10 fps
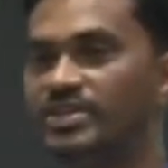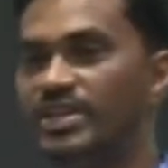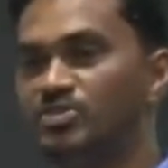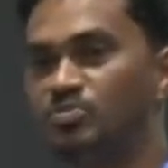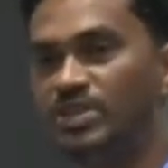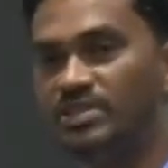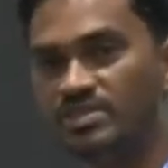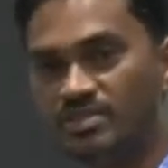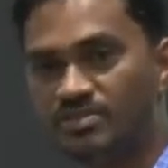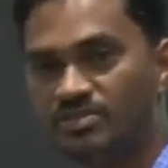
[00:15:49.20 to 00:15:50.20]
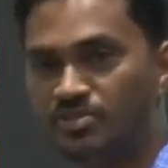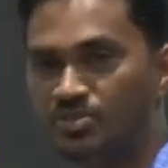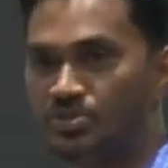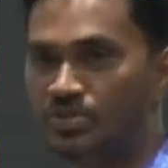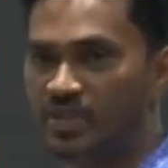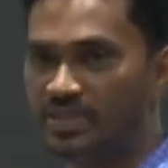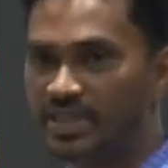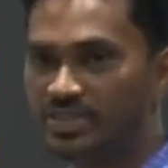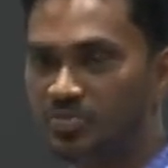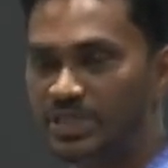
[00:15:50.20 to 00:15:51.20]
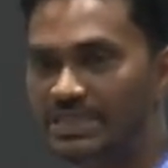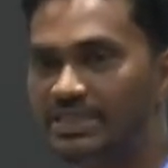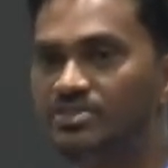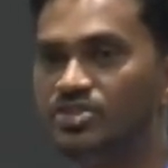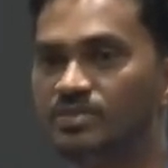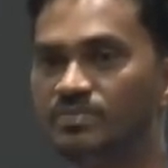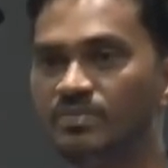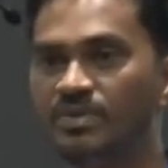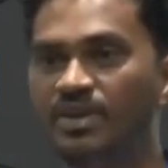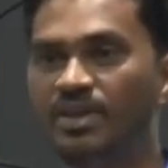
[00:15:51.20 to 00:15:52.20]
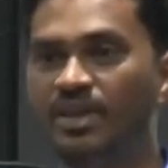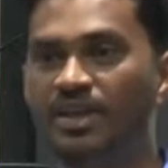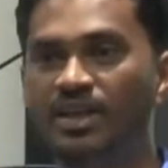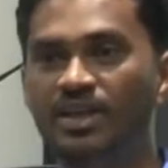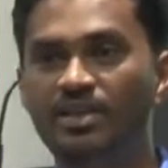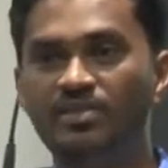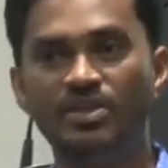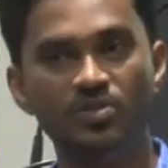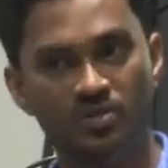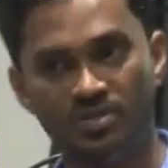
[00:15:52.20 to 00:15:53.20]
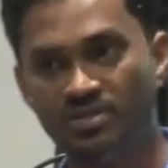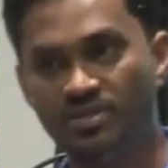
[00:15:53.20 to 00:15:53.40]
takes to be a nurse? Do you know what it takes to be a teacher? They don't.